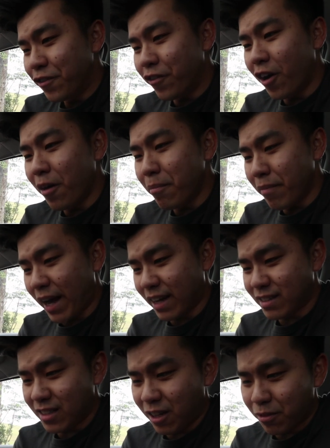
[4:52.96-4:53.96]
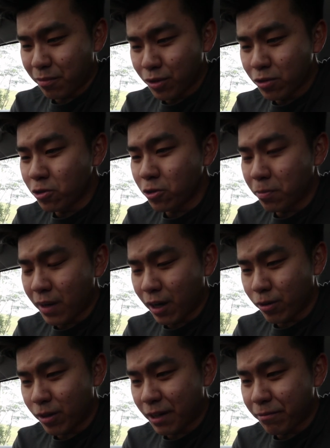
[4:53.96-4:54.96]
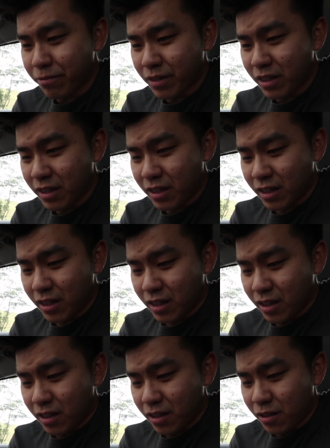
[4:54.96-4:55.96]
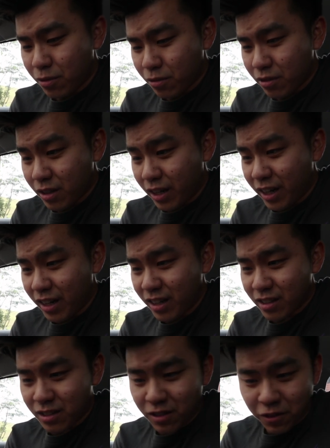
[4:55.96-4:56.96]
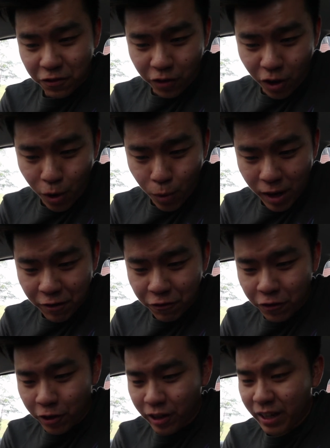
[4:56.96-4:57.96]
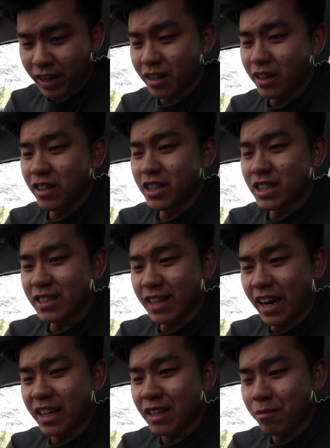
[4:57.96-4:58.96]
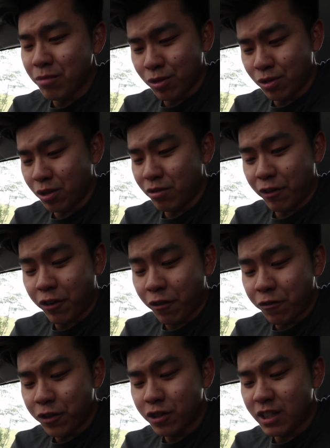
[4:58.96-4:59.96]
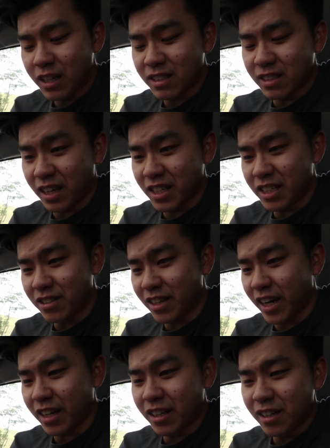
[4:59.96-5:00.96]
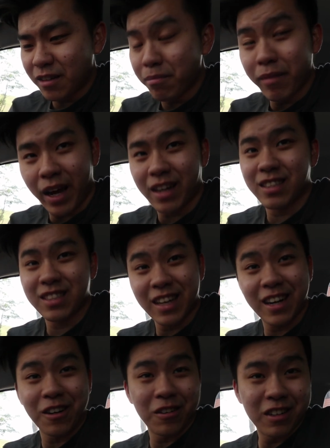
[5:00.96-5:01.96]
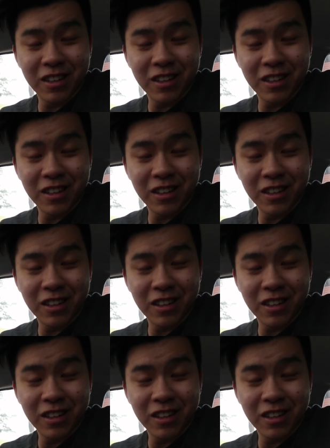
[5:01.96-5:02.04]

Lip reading: for a maxed out Mewtwo power up. There it is! 4148 shiny Mewtwo with confusion and side strike maxed out.